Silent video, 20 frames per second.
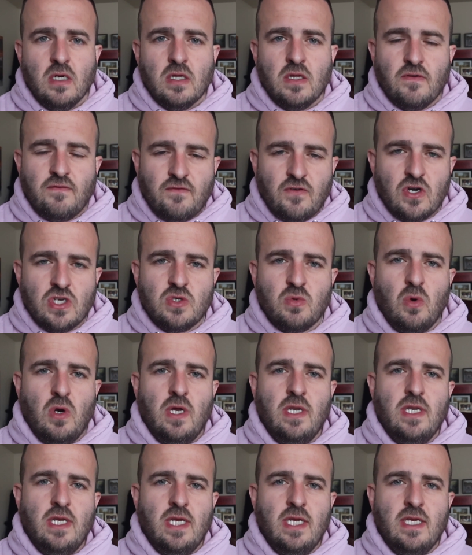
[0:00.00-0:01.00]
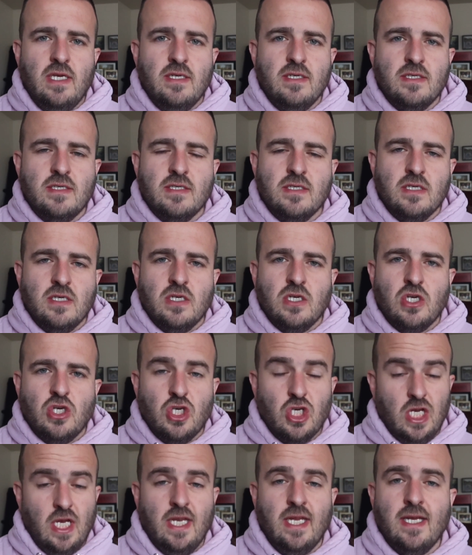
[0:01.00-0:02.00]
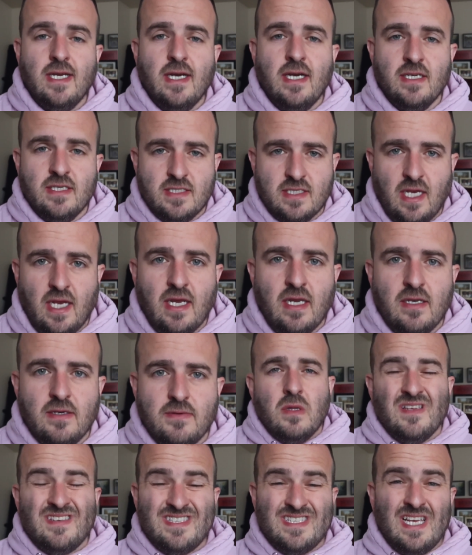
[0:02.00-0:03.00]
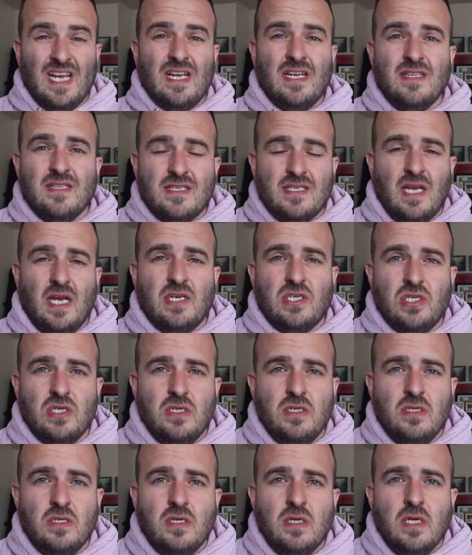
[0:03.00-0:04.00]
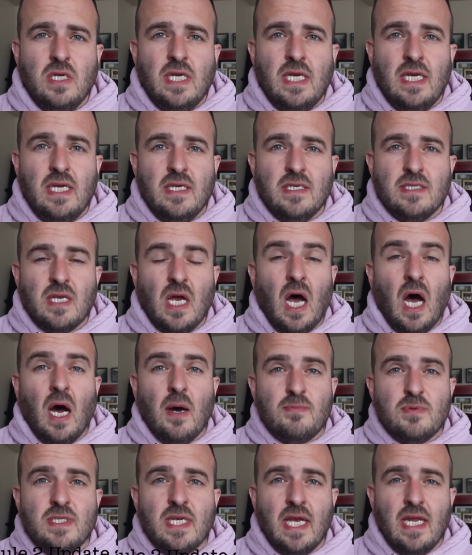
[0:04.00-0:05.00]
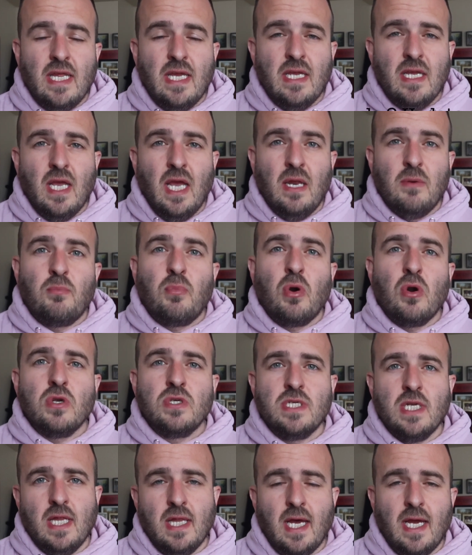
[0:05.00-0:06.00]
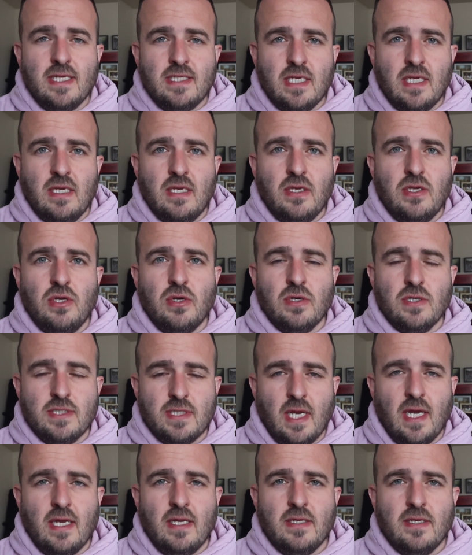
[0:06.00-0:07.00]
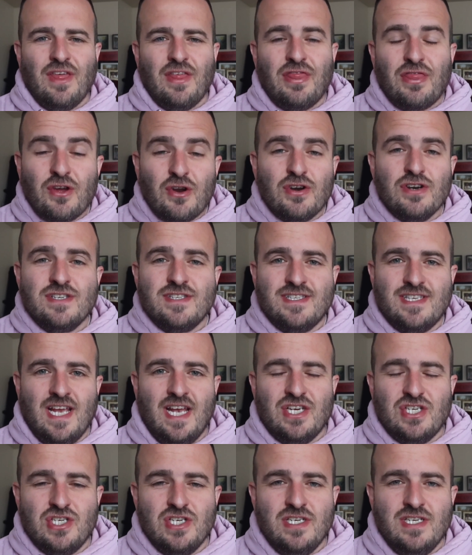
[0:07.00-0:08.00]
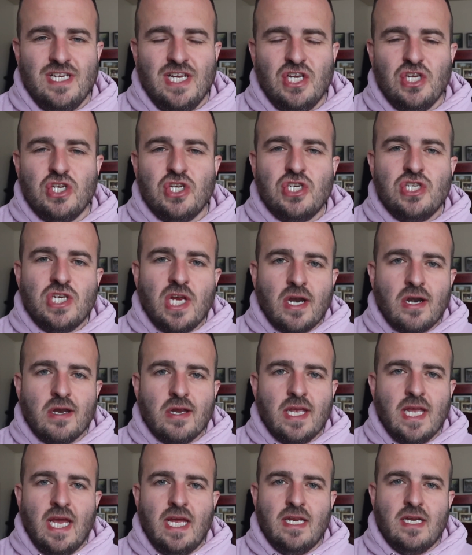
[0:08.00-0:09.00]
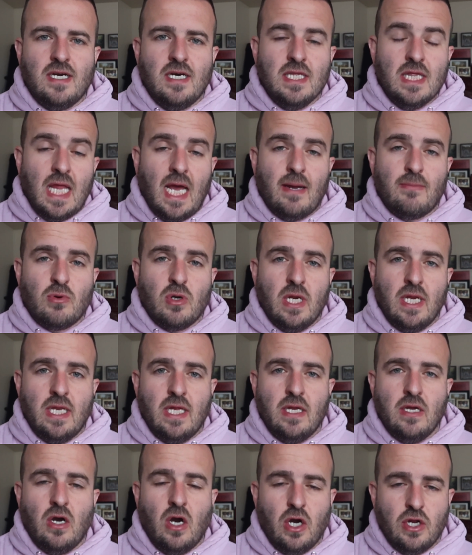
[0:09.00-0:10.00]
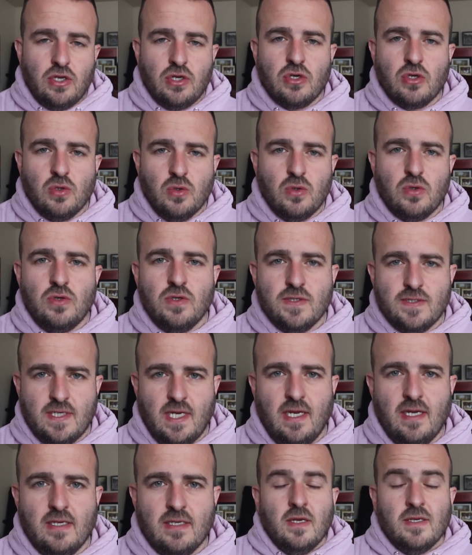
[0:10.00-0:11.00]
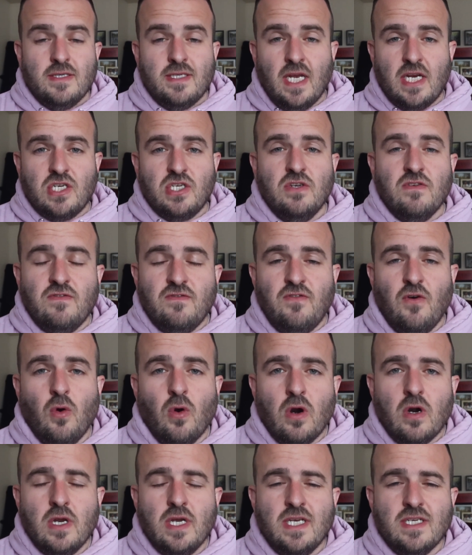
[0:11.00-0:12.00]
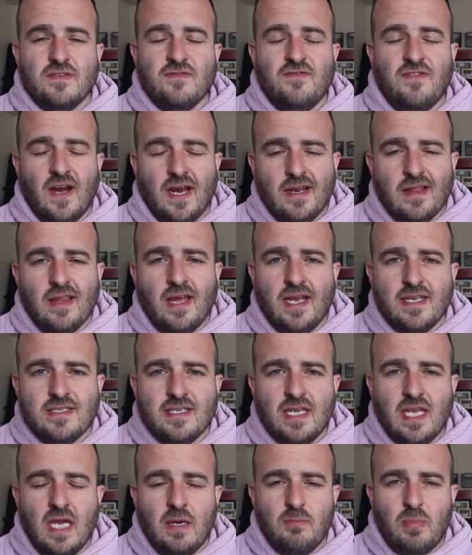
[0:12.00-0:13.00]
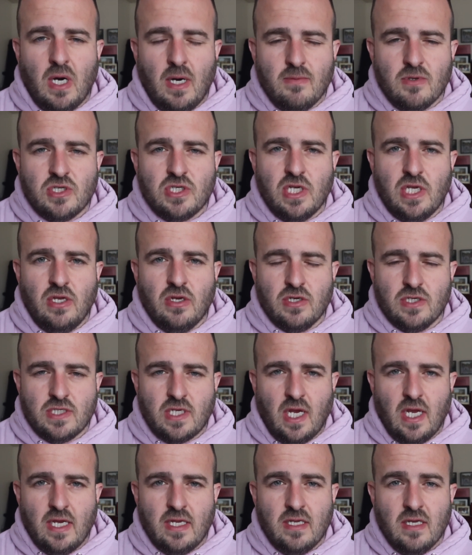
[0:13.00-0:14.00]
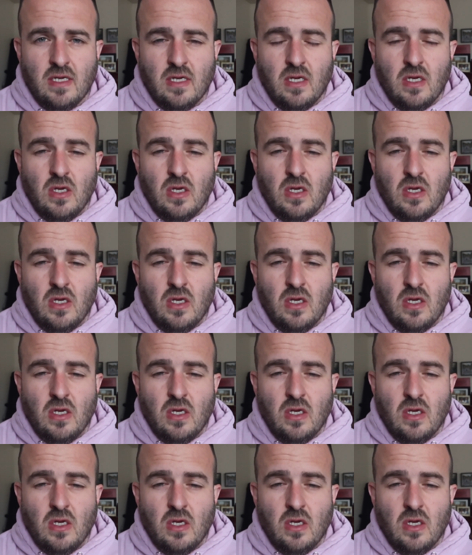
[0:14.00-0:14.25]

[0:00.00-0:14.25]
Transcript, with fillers: The first one is creating a site. The second section is updating and personalizing your site. The third section is sharing and collaborating on your Google site. Section four is finalizing and publishing your site.